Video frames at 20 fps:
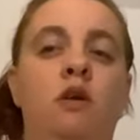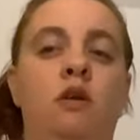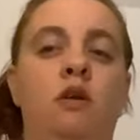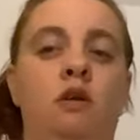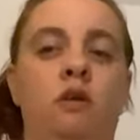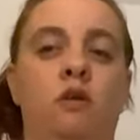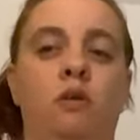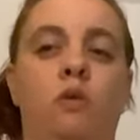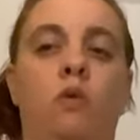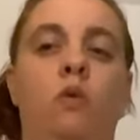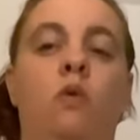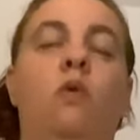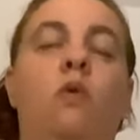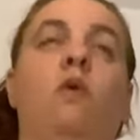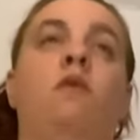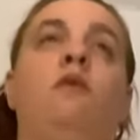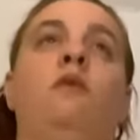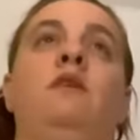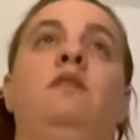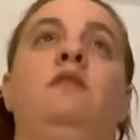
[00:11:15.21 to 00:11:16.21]

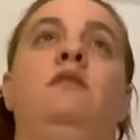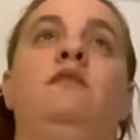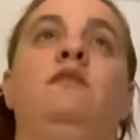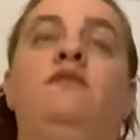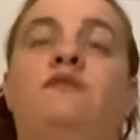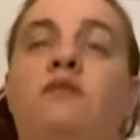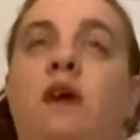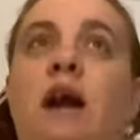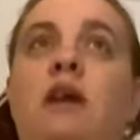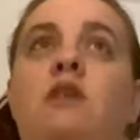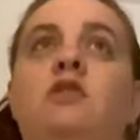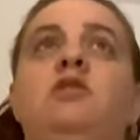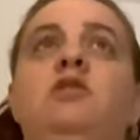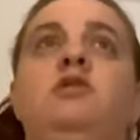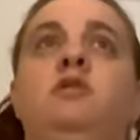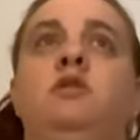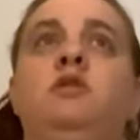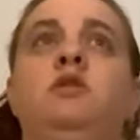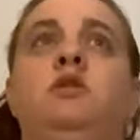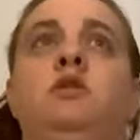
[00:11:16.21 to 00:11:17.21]
lore and the
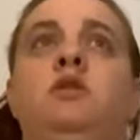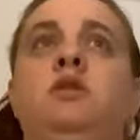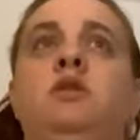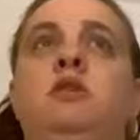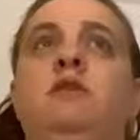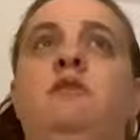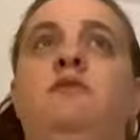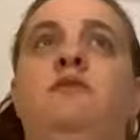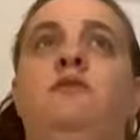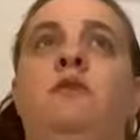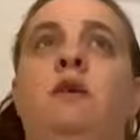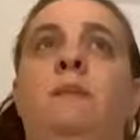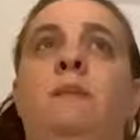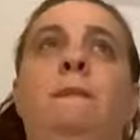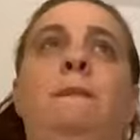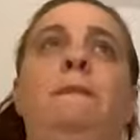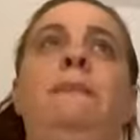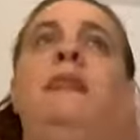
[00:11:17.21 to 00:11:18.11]
factions and the different